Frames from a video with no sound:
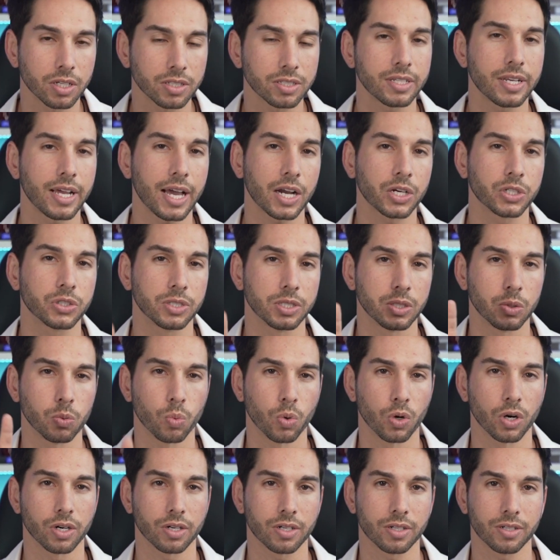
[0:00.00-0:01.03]
does it actually
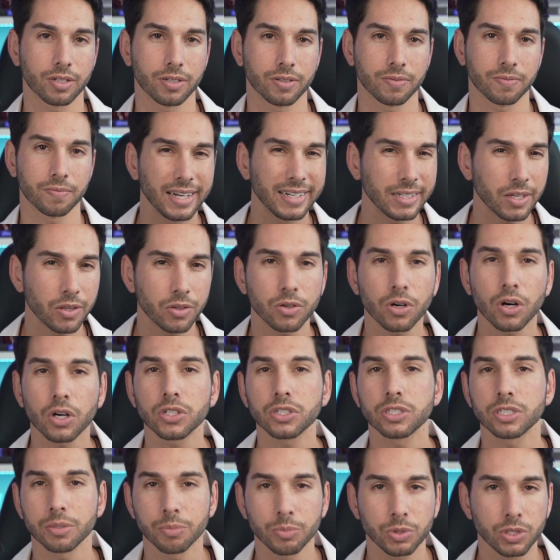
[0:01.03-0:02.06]
work? Now, there are
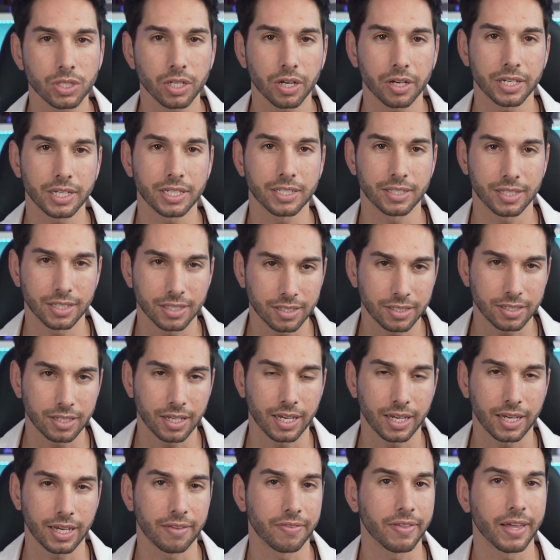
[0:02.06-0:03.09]
some studies that
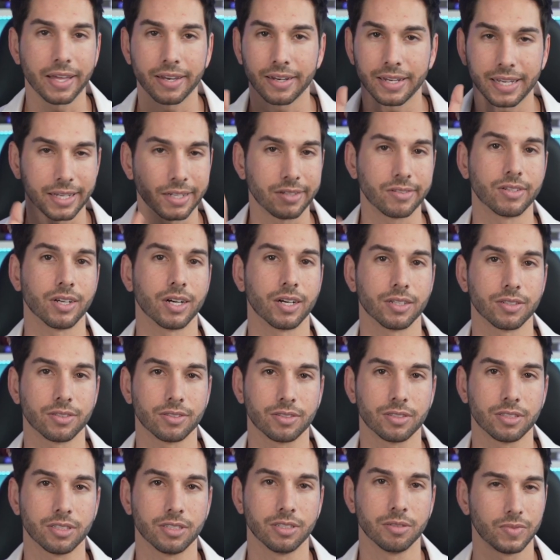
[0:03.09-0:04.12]
say that it
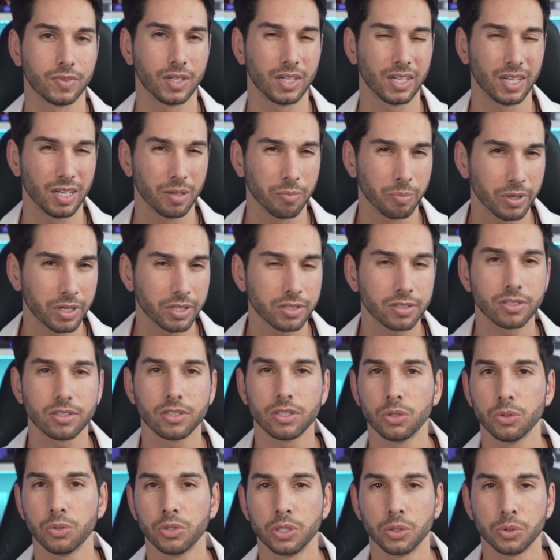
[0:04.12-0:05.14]
does, but it's
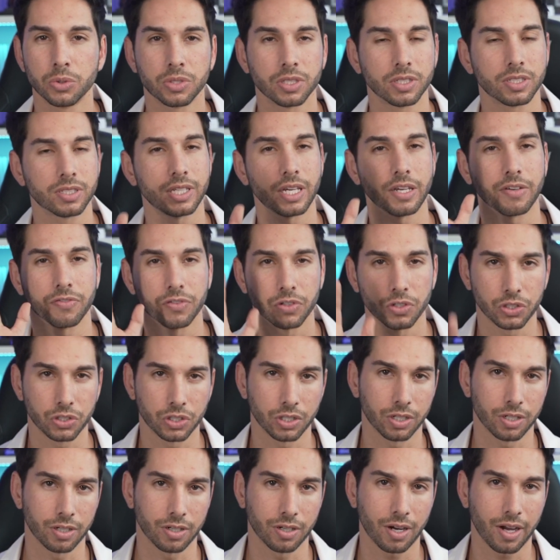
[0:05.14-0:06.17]
too new to say for
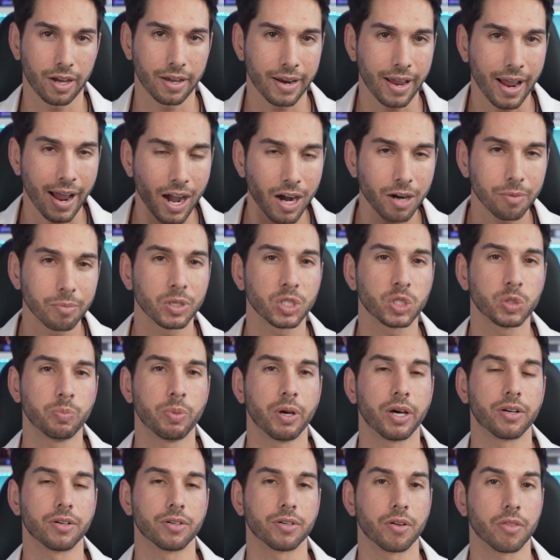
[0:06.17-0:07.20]
sure on how much
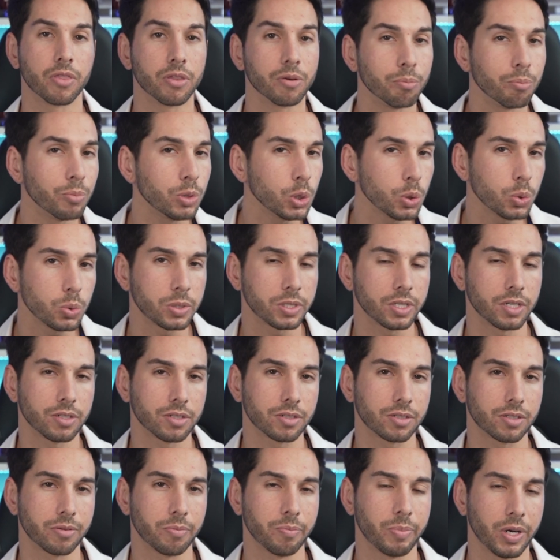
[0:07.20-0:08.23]
better the Muse
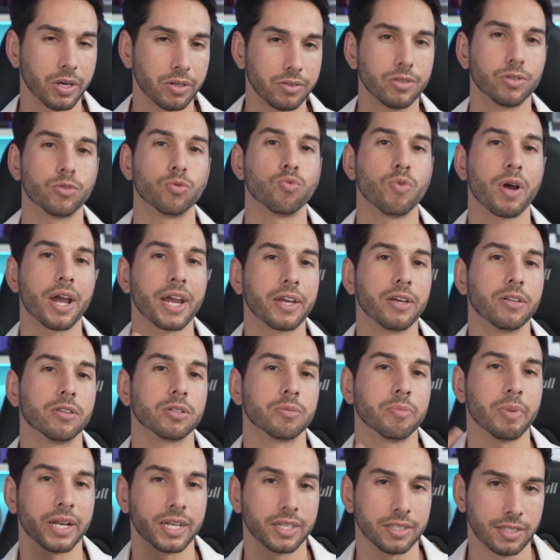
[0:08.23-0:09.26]
is compared to
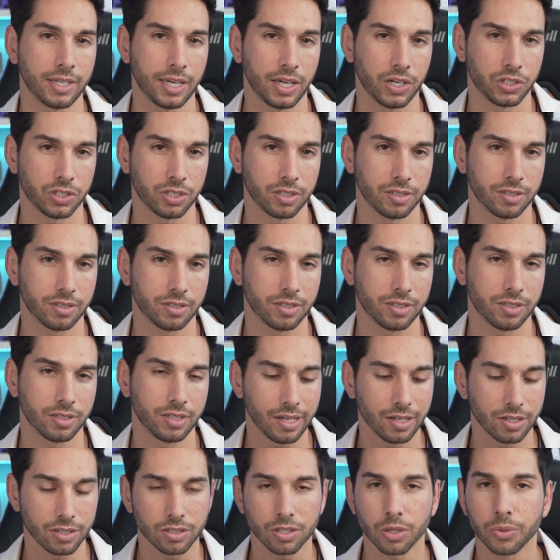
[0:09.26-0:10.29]
regular meditation.
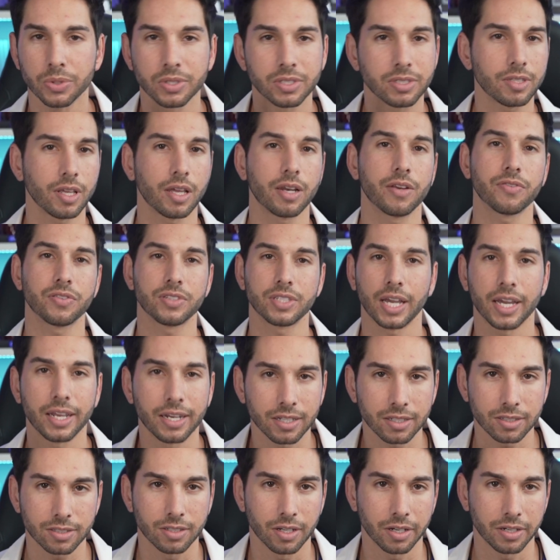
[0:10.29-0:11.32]
So instead of
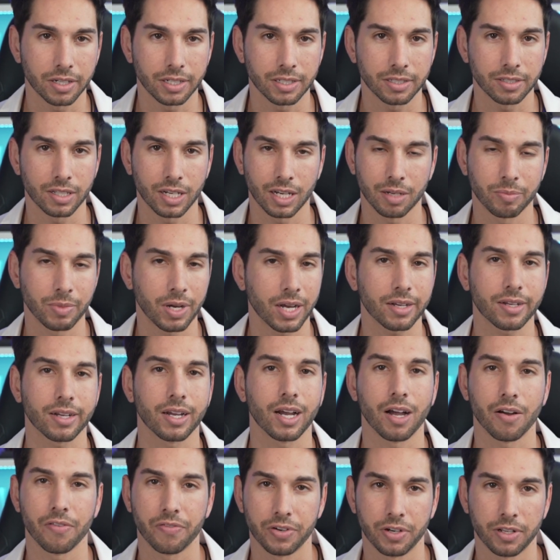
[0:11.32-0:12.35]
citing studies that I'm not
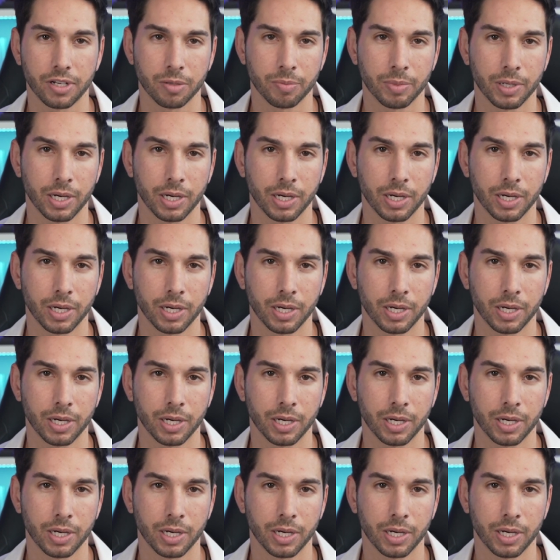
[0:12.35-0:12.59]
confident